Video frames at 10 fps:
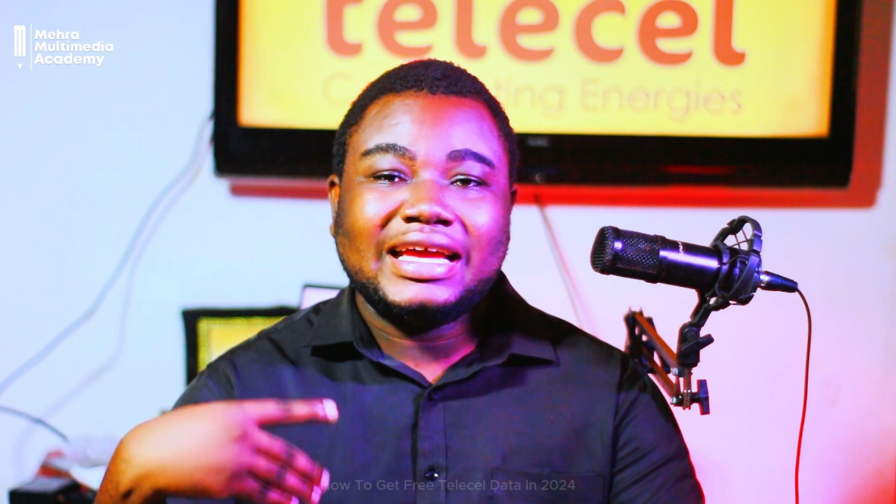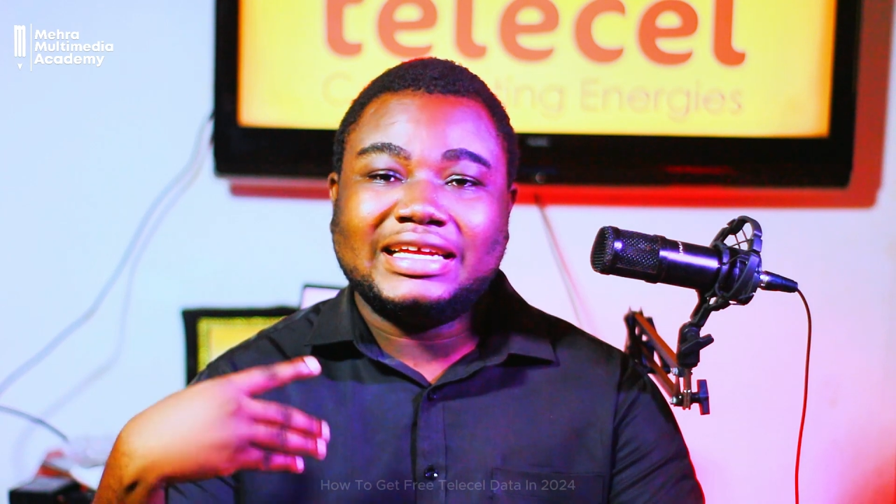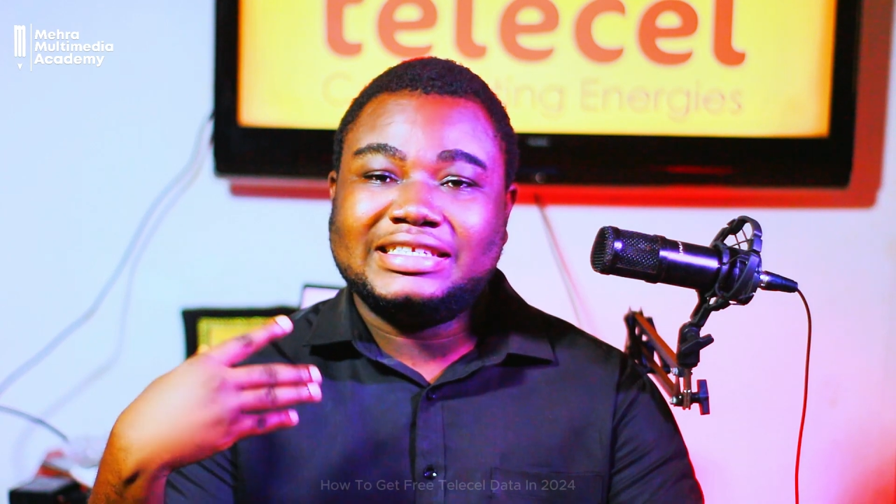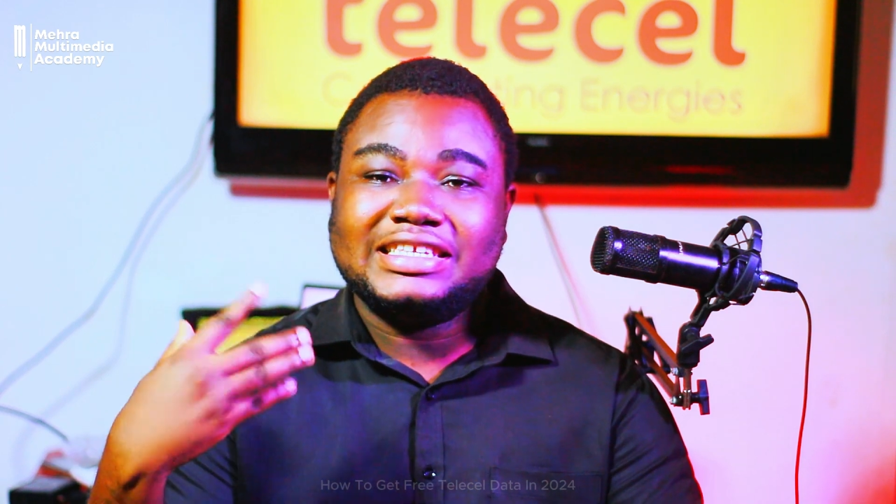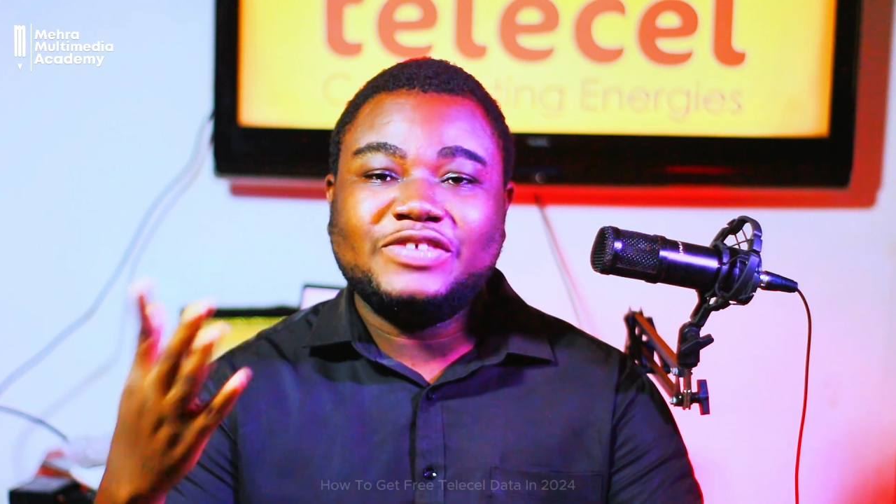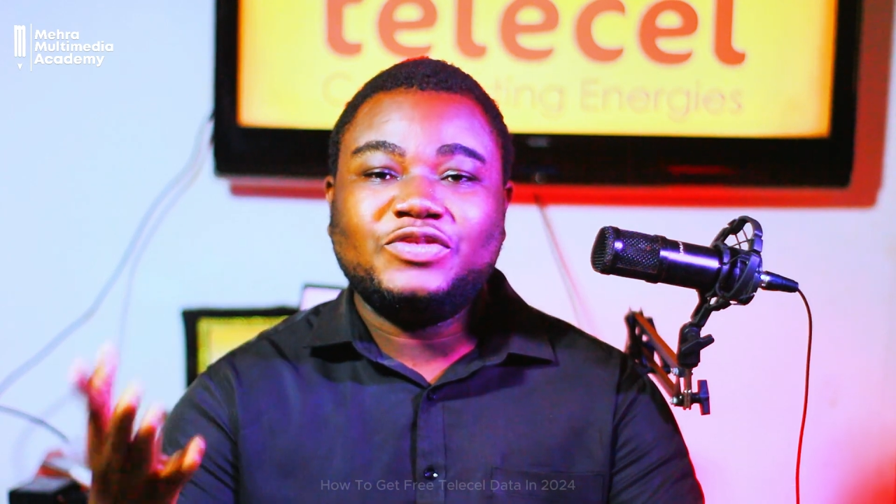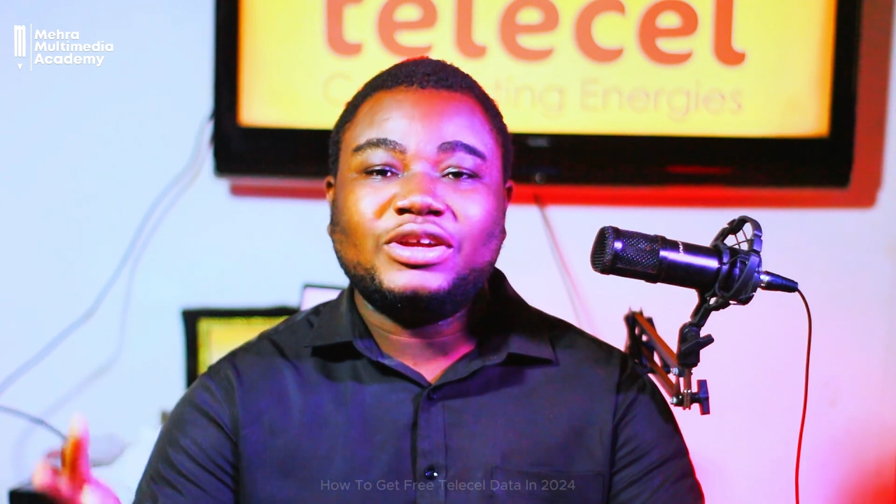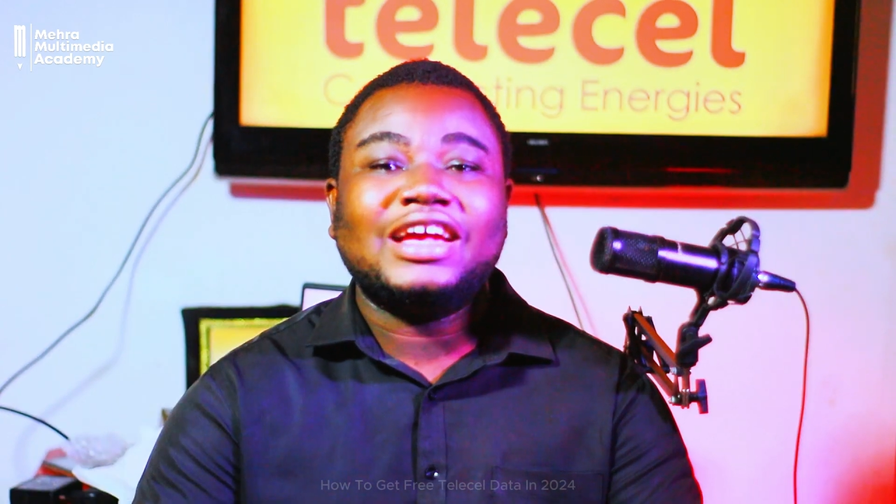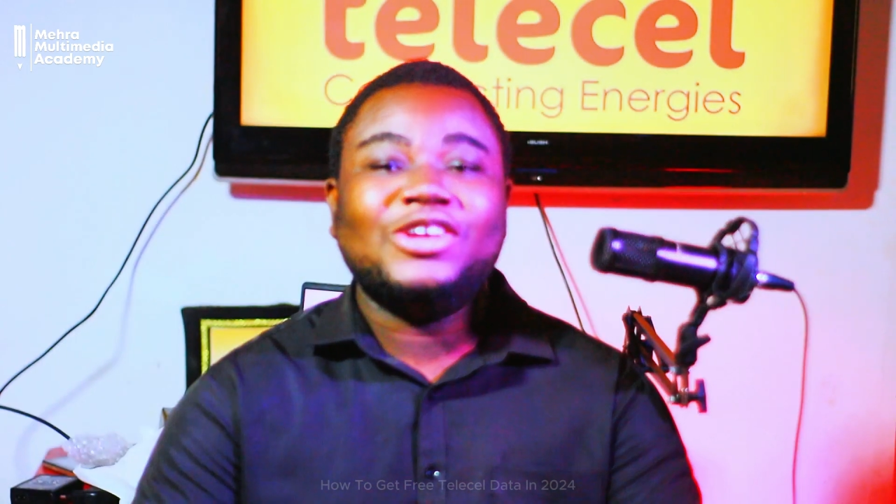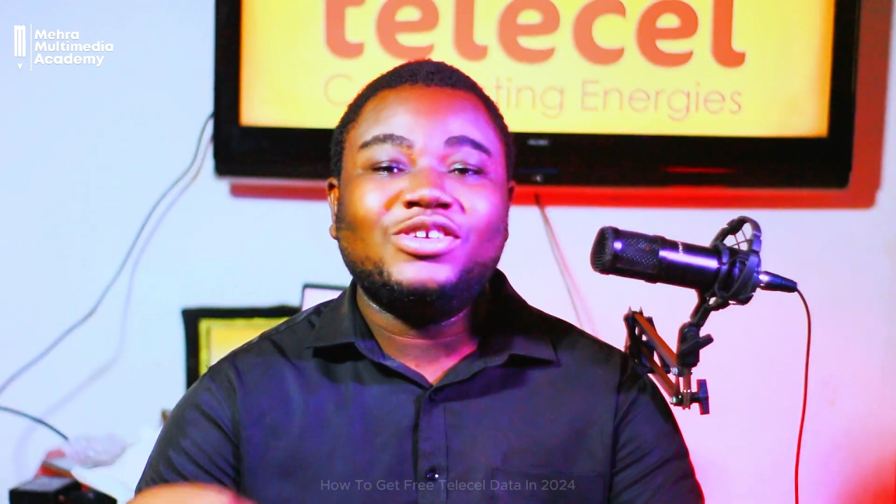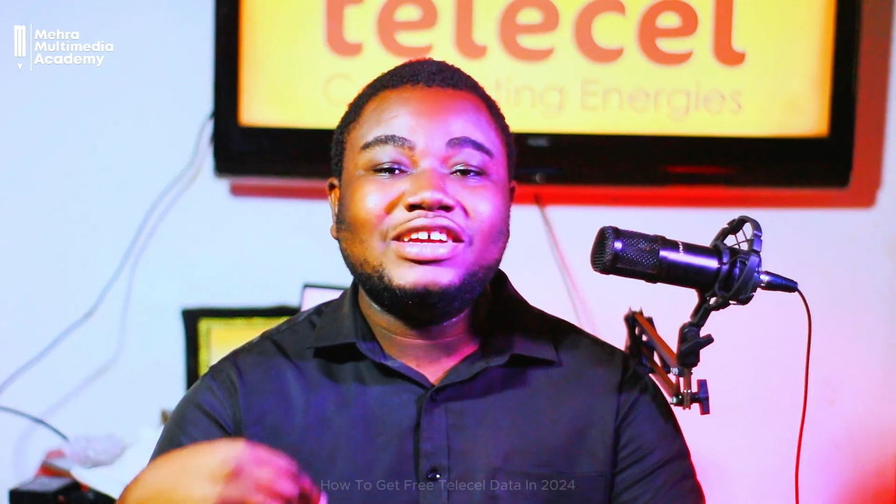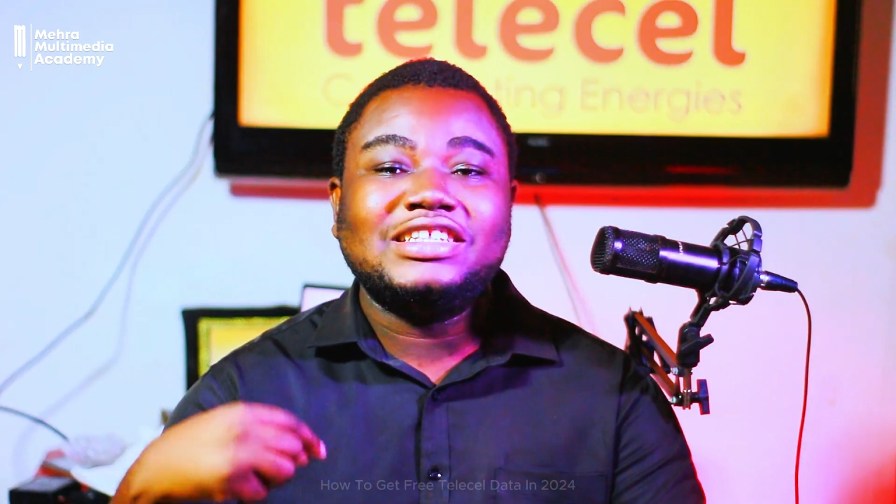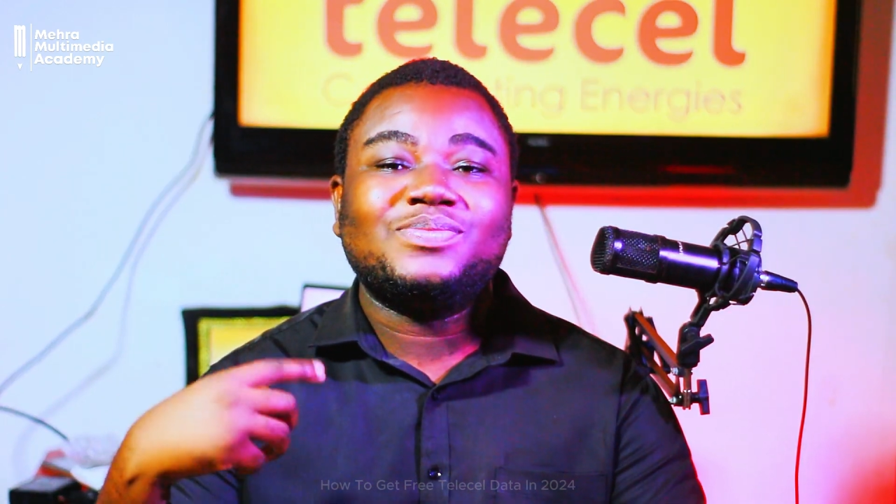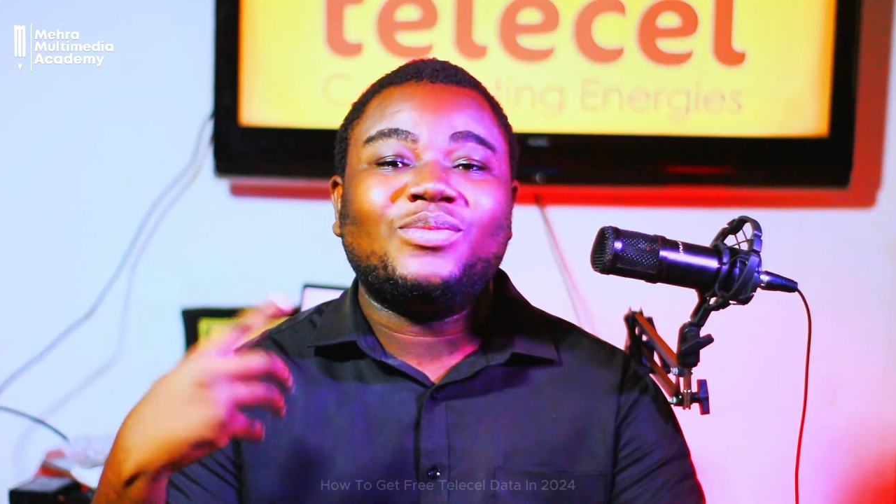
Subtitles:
and see if you can do it